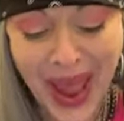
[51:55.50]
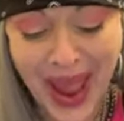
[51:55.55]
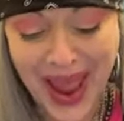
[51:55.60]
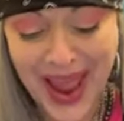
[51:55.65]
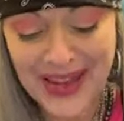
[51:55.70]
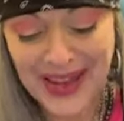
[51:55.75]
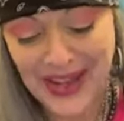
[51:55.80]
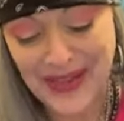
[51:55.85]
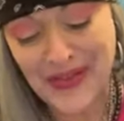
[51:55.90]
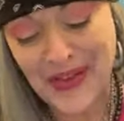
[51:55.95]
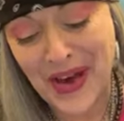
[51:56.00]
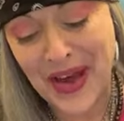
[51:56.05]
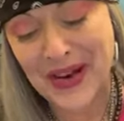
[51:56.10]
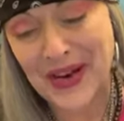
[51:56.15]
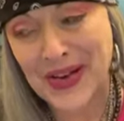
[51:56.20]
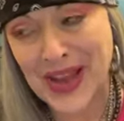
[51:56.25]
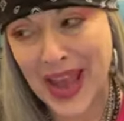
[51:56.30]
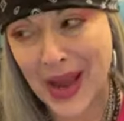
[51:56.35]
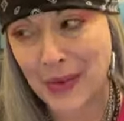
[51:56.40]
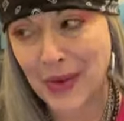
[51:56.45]
And I thought,
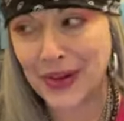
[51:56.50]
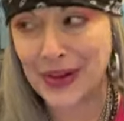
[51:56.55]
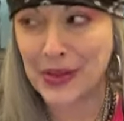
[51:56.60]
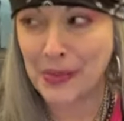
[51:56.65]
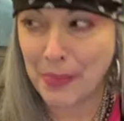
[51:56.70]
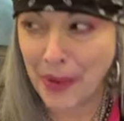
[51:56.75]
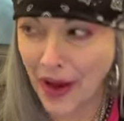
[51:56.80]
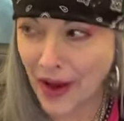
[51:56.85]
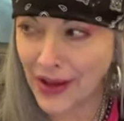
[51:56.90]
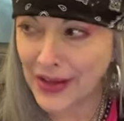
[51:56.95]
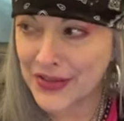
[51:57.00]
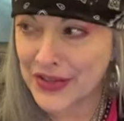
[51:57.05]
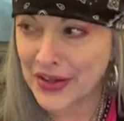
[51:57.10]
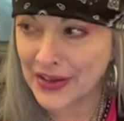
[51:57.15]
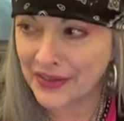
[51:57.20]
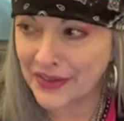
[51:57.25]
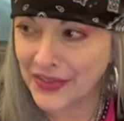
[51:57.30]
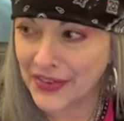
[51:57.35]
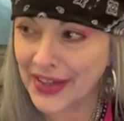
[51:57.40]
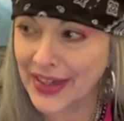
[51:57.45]
okay, what are the
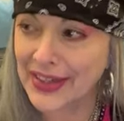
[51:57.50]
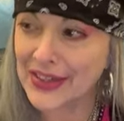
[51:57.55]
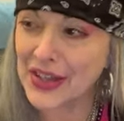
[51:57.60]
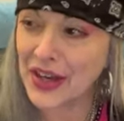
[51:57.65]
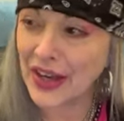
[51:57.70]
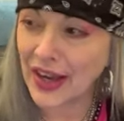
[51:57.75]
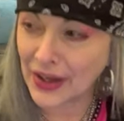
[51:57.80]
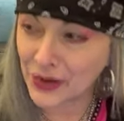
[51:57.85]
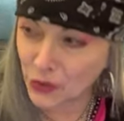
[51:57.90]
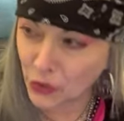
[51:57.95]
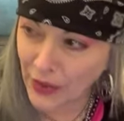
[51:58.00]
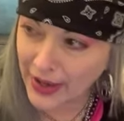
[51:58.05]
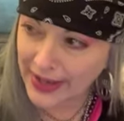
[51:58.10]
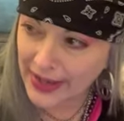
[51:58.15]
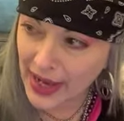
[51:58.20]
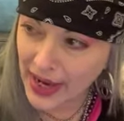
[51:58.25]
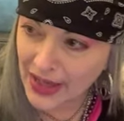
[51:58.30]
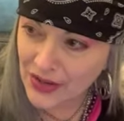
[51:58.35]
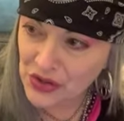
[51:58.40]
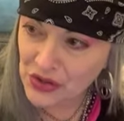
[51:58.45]
positive things? I got
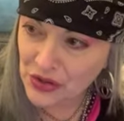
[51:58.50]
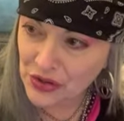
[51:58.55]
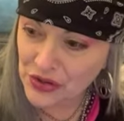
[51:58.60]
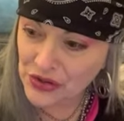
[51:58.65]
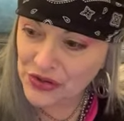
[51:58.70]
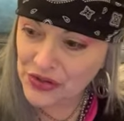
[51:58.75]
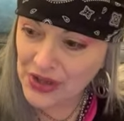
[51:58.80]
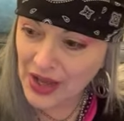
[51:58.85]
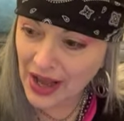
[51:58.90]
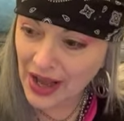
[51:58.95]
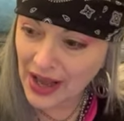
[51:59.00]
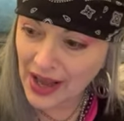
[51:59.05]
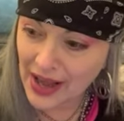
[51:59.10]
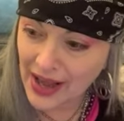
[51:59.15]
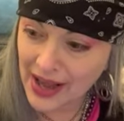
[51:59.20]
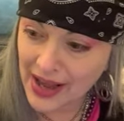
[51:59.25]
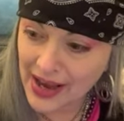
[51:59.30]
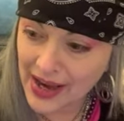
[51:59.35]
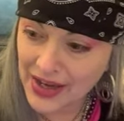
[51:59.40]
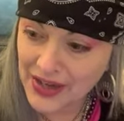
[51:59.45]
great
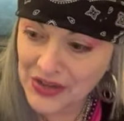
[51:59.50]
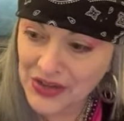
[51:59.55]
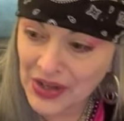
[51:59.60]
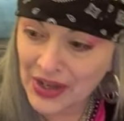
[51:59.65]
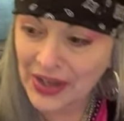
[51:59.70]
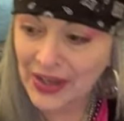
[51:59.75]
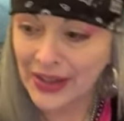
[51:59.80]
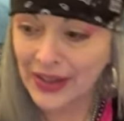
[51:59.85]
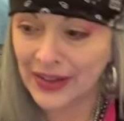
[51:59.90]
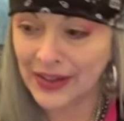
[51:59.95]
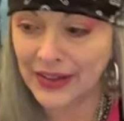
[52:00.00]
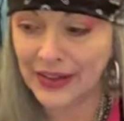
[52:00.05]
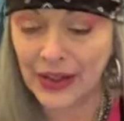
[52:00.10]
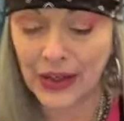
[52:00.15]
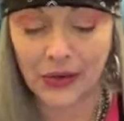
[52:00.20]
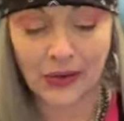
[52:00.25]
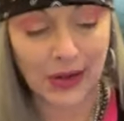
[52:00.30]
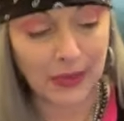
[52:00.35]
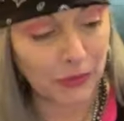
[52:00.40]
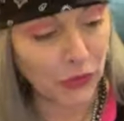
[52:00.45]
exercise. You
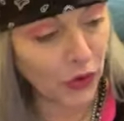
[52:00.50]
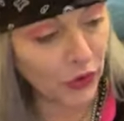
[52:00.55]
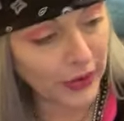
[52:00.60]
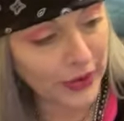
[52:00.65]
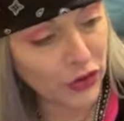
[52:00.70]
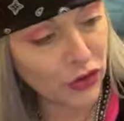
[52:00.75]
know, I'm really